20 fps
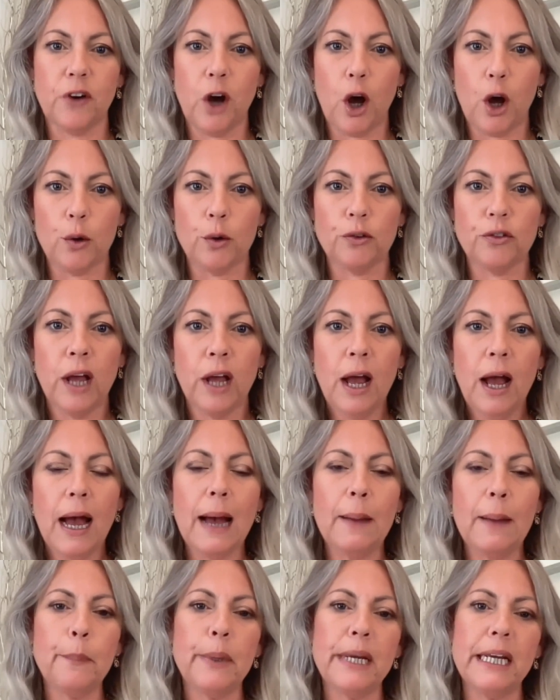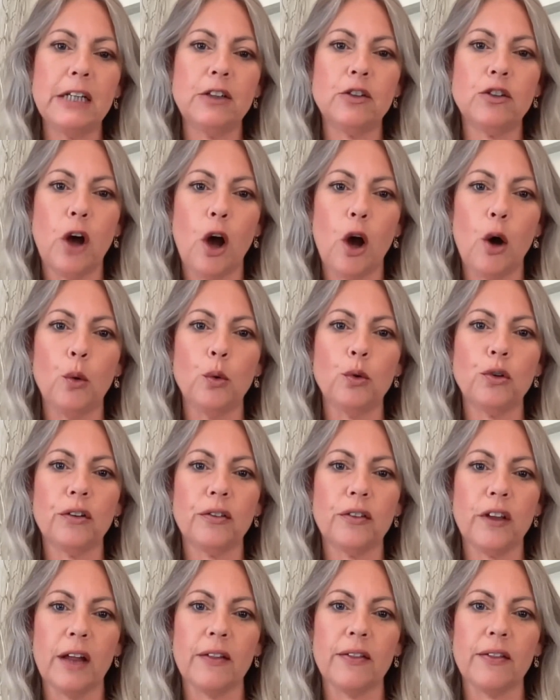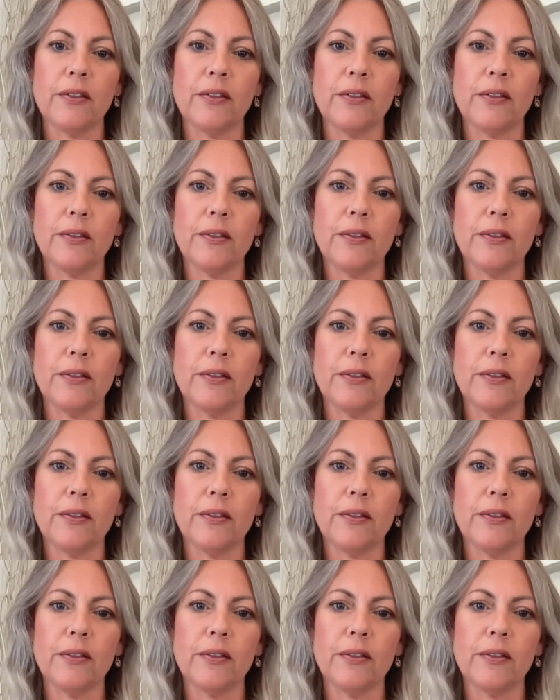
vote and being told that